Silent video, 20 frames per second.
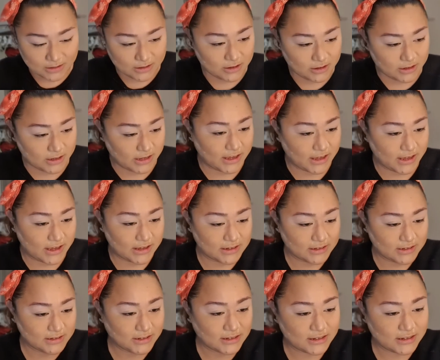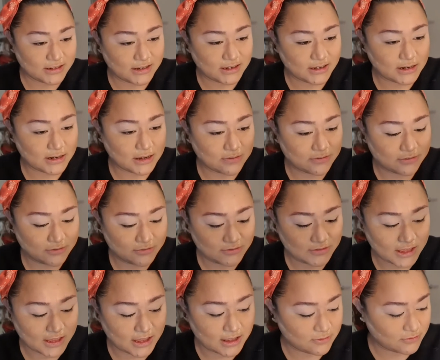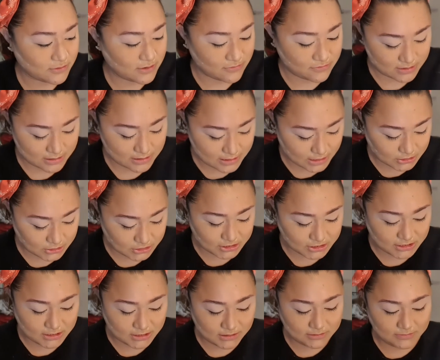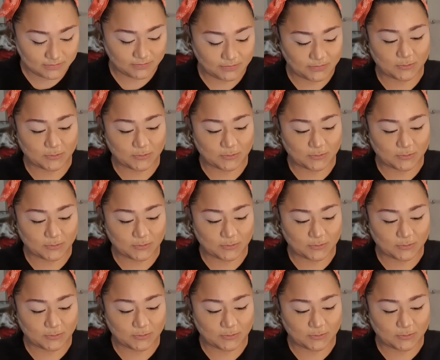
Okay, enough of that revelation.